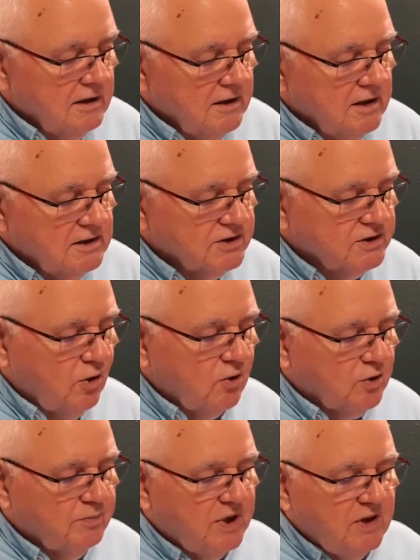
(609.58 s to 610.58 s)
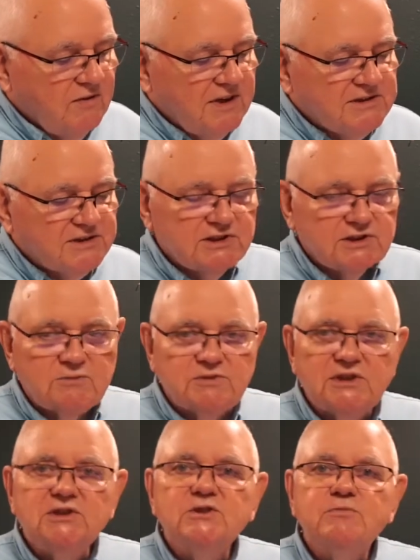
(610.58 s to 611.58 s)
solar PV systems,
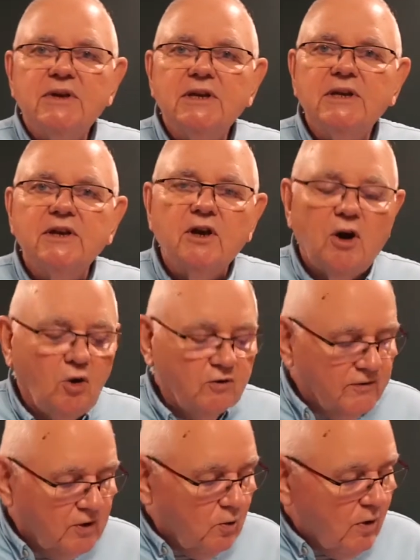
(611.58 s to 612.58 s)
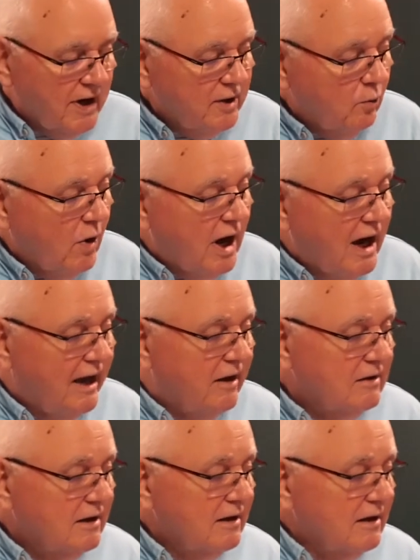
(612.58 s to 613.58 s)
this has been in the code for quite a
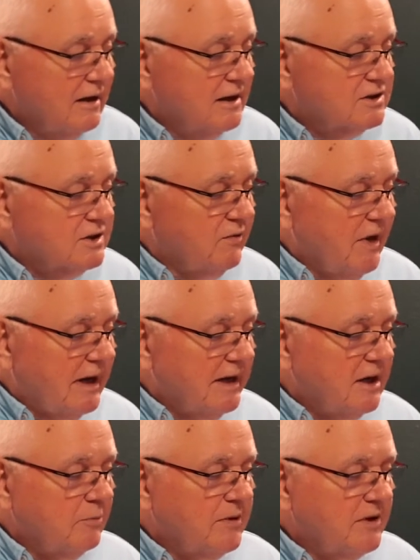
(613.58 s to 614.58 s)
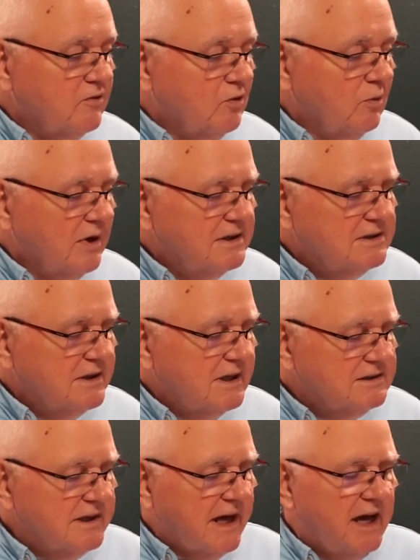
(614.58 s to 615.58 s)
while. It's divided up into, what is it? I
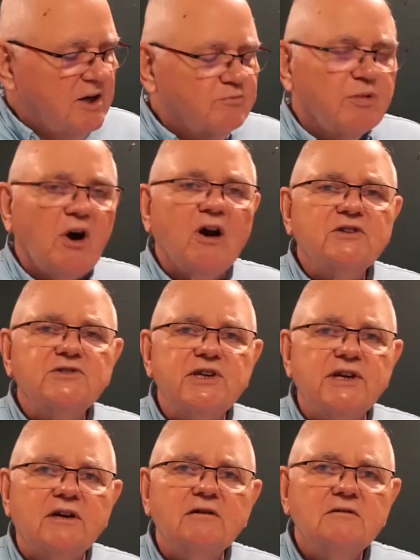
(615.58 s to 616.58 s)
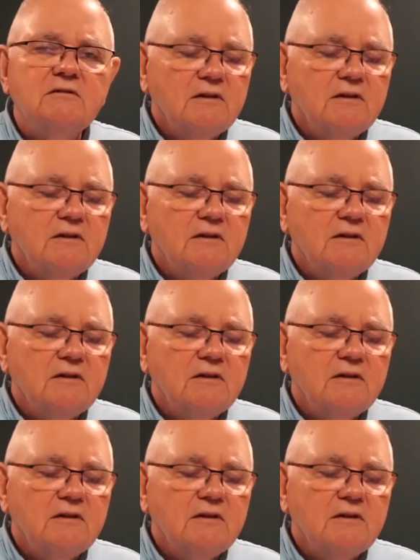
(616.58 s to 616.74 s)
see 8 parts here.